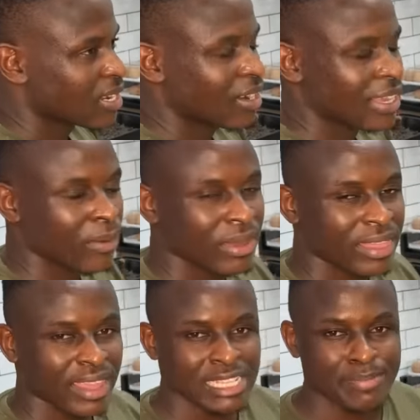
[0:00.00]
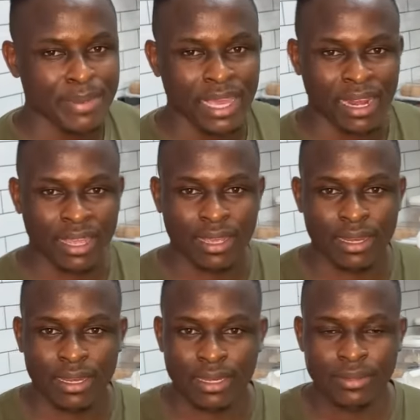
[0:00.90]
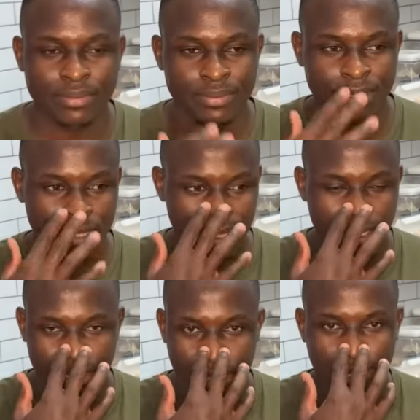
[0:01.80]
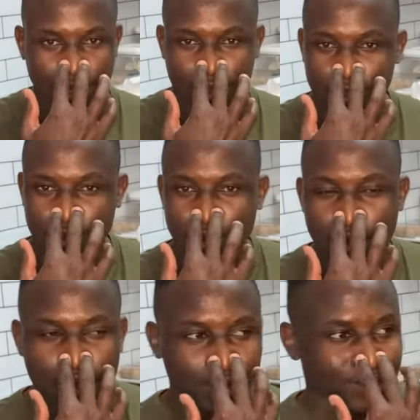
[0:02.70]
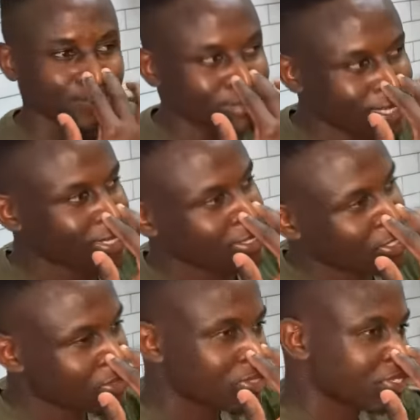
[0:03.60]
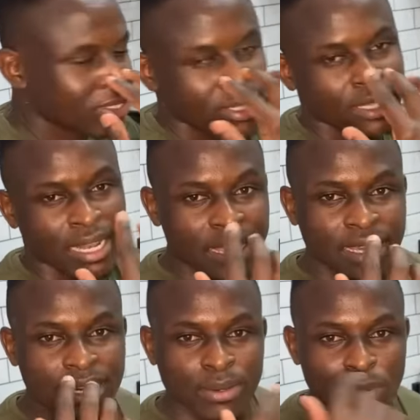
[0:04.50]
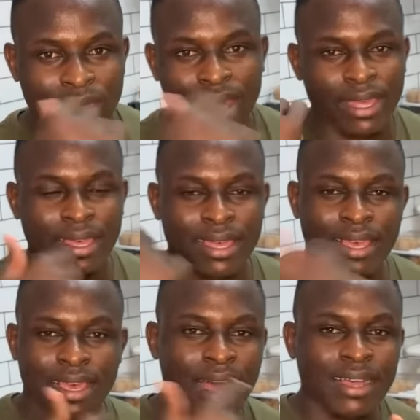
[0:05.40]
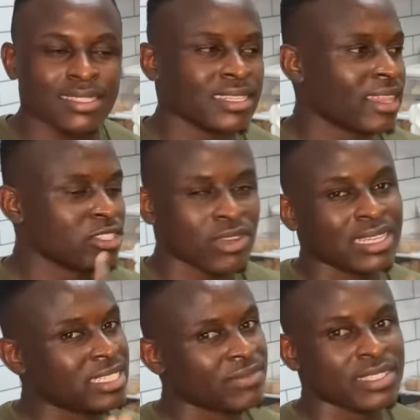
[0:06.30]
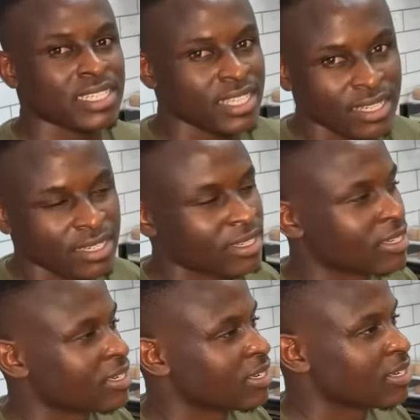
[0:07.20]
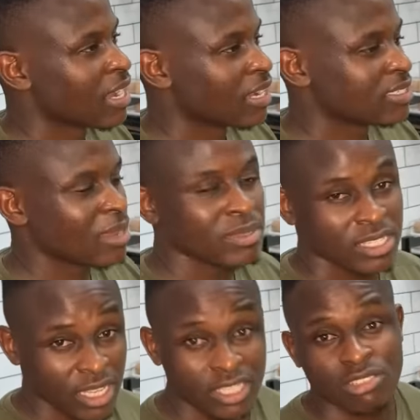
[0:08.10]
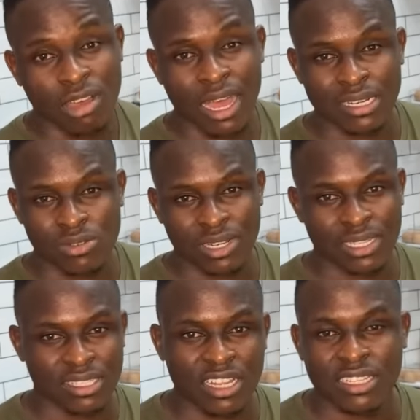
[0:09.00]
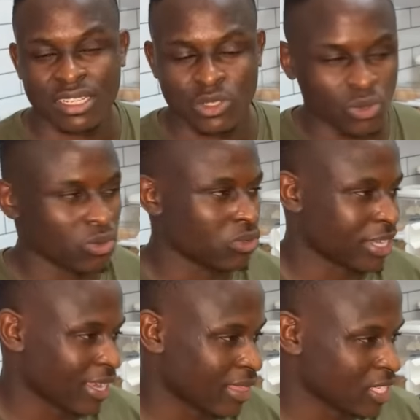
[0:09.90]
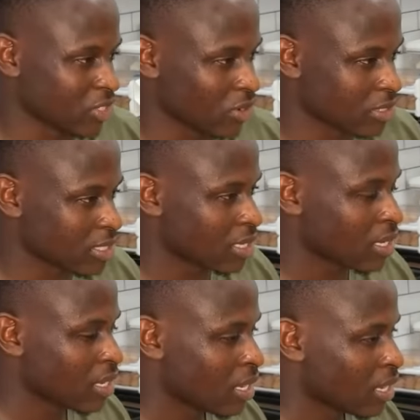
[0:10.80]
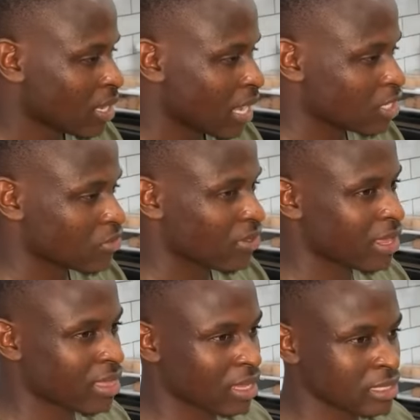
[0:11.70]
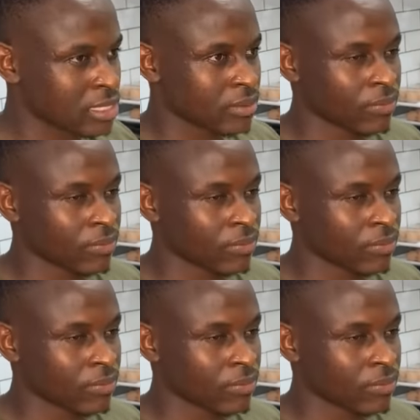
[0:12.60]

Okay, when they speak like. Uh, uh, you know, um, and so, like with the accent that you can't even hear, at times it's so hard to understand to get the jokes, and you find that